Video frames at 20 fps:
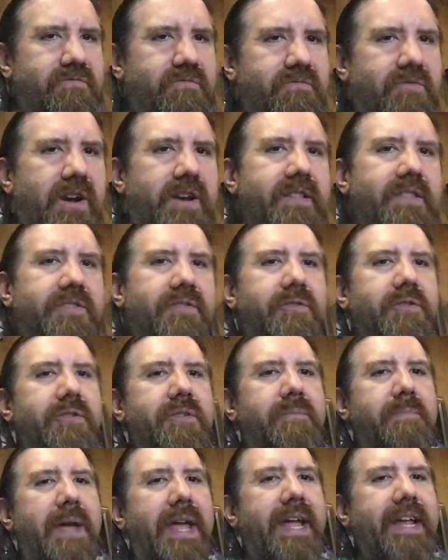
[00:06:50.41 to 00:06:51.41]
running through
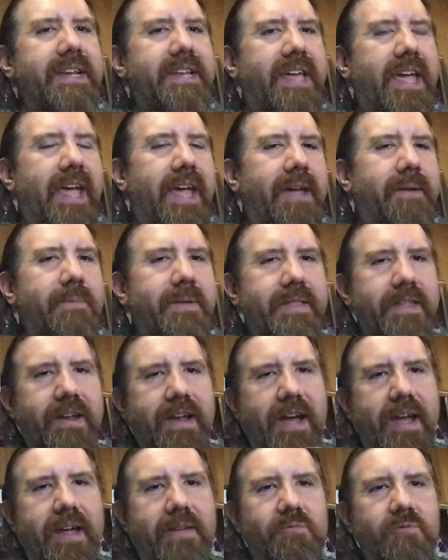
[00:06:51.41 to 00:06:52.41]
the main game and
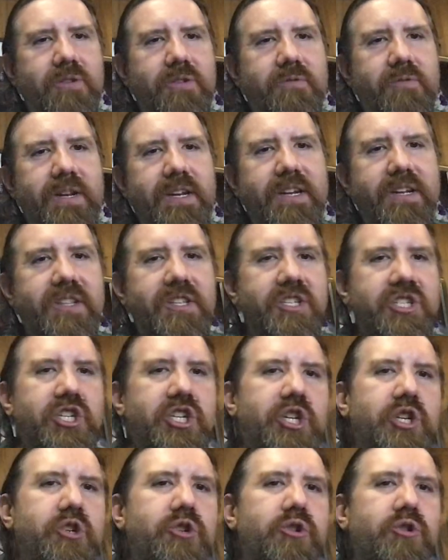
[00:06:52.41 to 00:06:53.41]
then we went into this
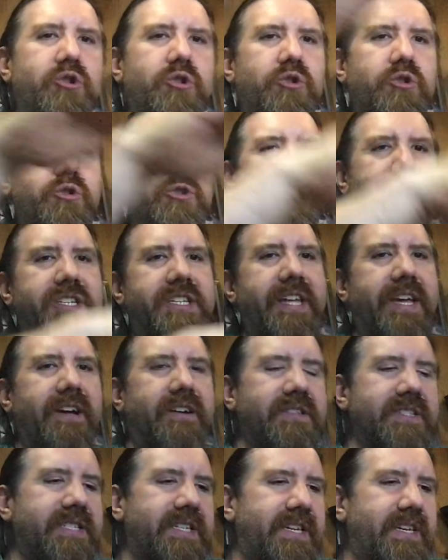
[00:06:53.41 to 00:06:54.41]
huge
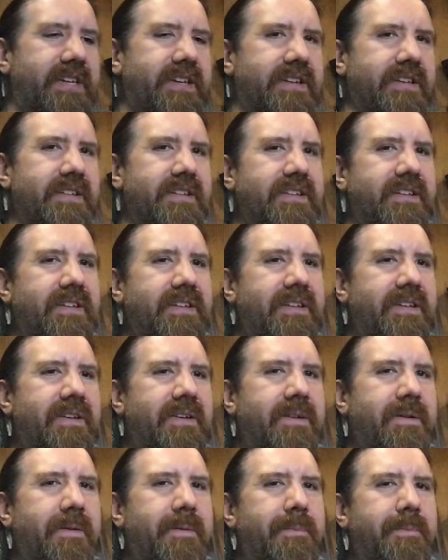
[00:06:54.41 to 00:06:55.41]
DLC
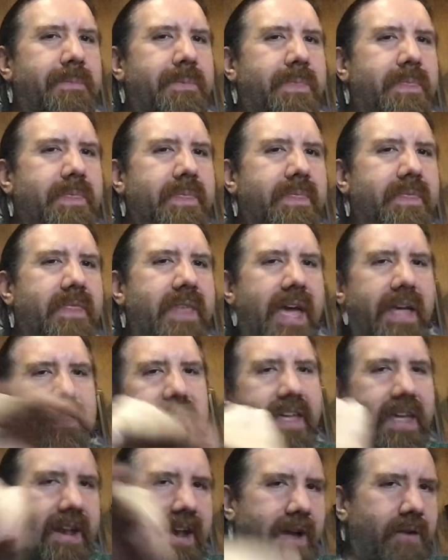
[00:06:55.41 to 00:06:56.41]
that
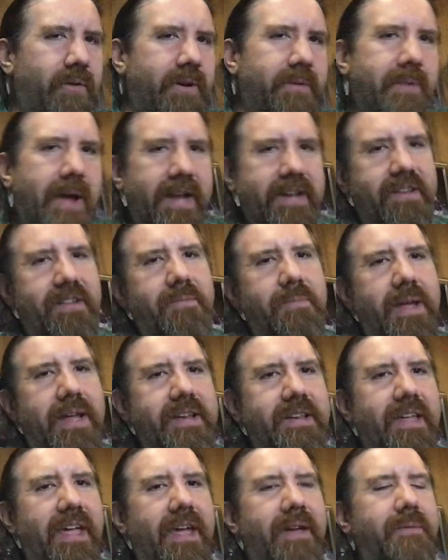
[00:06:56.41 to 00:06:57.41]
then I went back to the
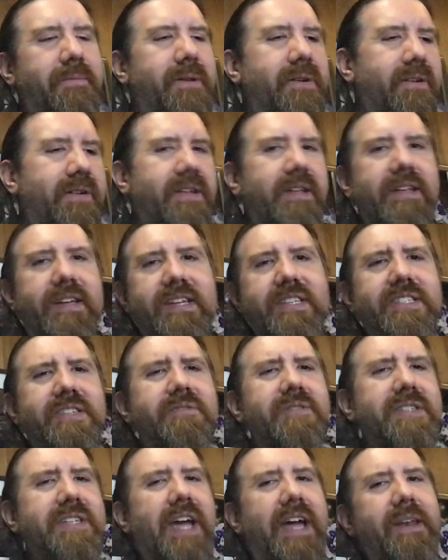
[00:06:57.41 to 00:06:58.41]
main game, because it
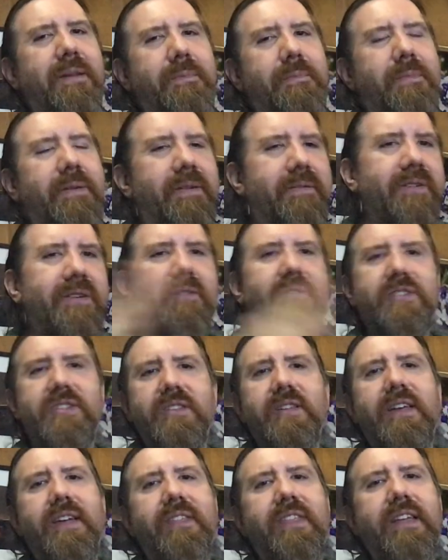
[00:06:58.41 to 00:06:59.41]
was kind of, it's
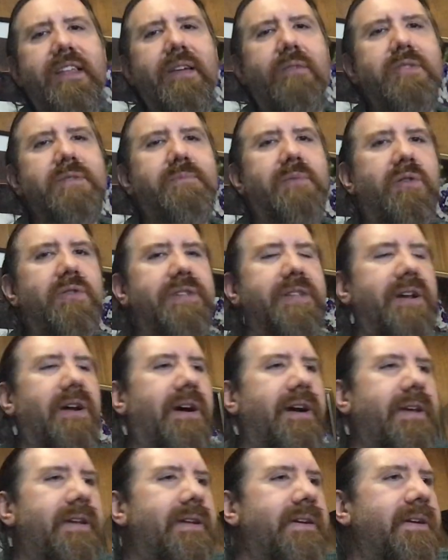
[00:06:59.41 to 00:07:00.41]
like a thing that was bolted
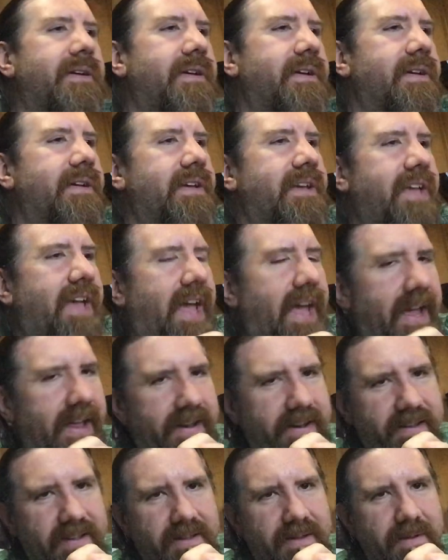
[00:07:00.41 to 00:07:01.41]
on. And